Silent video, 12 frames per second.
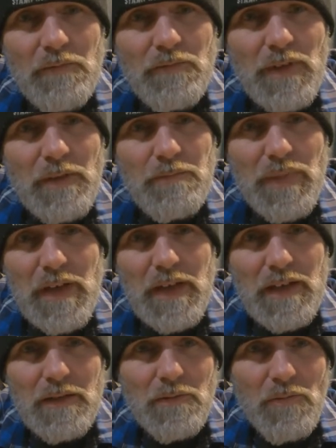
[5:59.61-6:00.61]

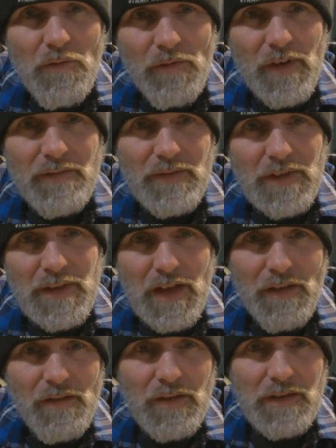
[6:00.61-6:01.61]
repeated almost every
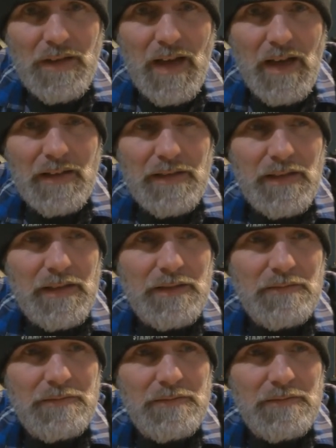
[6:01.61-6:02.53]
test the doc did.